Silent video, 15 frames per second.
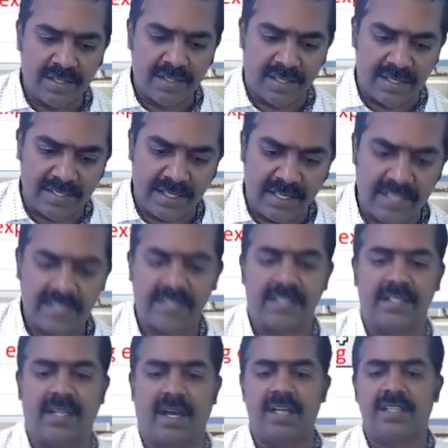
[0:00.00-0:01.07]
Consignees
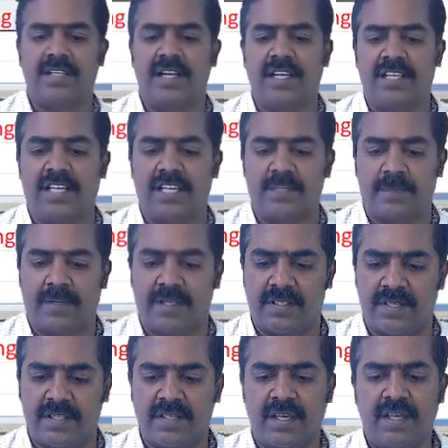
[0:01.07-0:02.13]
non-selling
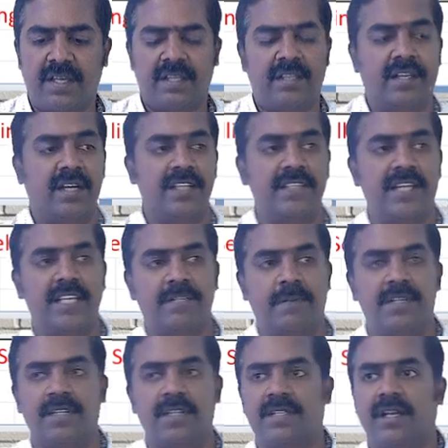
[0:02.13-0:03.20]
expenses, that is
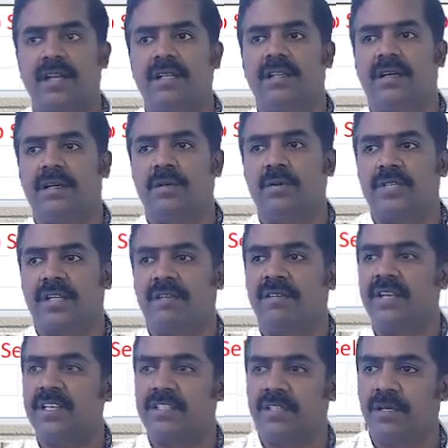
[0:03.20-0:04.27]
expenses till the goods have
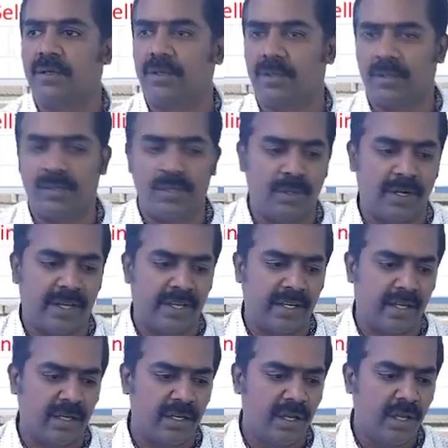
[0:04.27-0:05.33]
reached the godown, you have to take
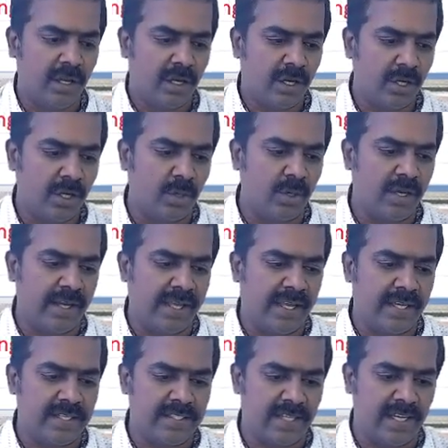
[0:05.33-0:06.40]
it. Don't
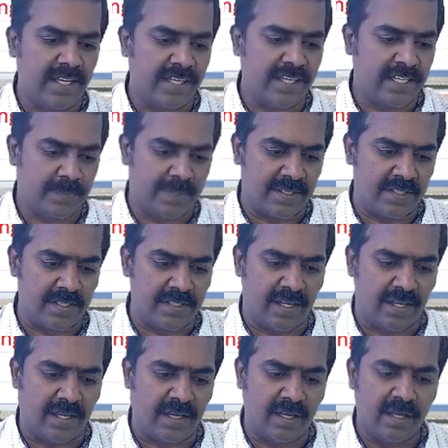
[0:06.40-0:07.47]
take selling expenses
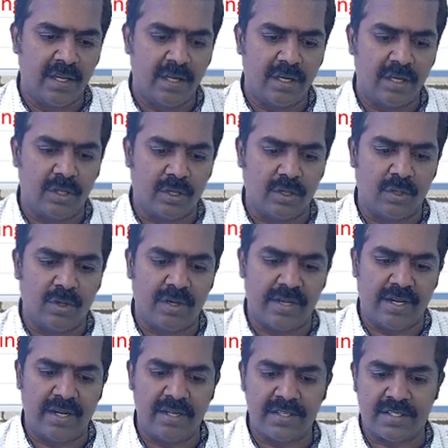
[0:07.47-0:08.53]
like godown
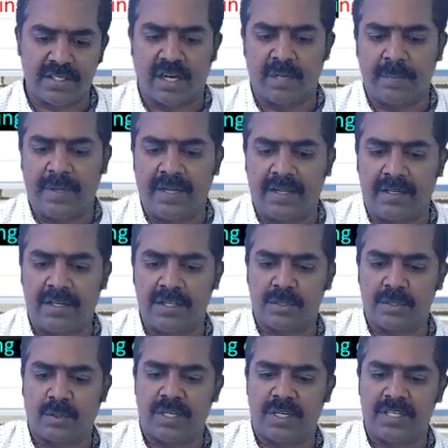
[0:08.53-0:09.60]
rent, stock maintenance,
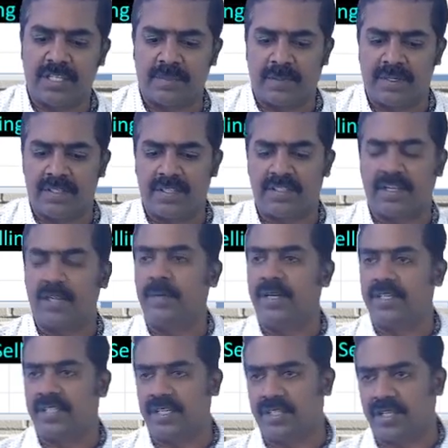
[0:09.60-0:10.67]
storage expenses,
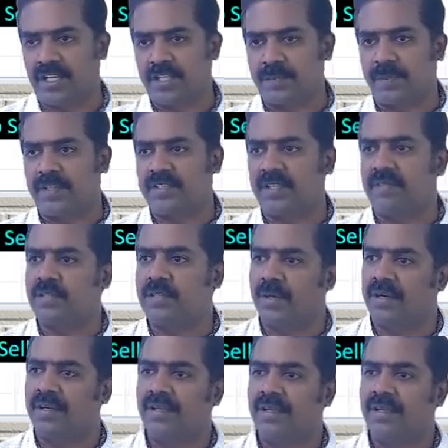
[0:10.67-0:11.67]
administration expense, and which one?